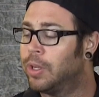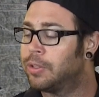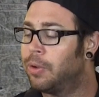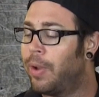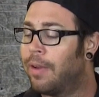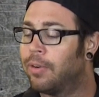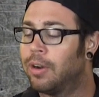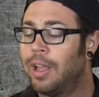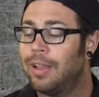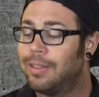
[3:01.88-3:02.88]

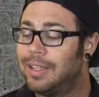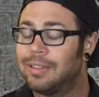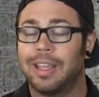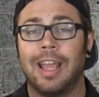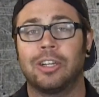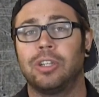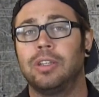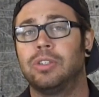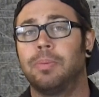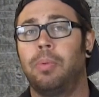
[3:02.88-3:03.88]
whatsoever. These can
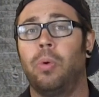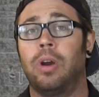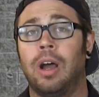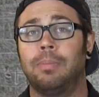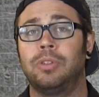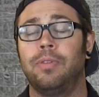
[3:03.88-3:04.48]
actually support up